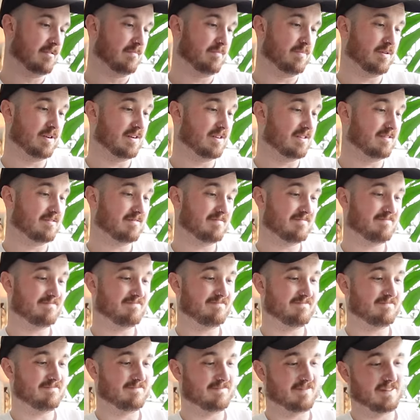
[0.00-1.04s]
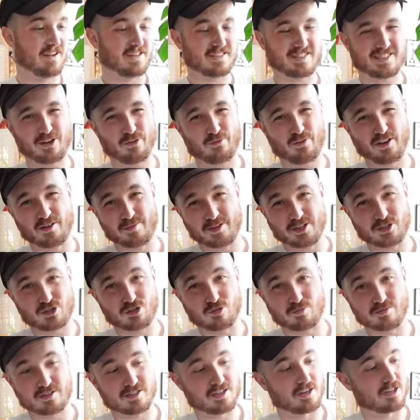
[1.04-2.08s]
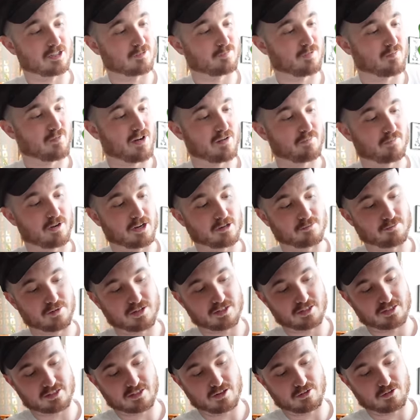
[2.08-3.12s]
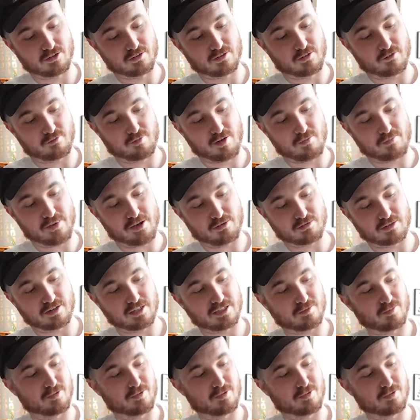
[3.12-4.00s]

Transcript: but I still feel a bit traumatised by my bike being stolen off my balcony,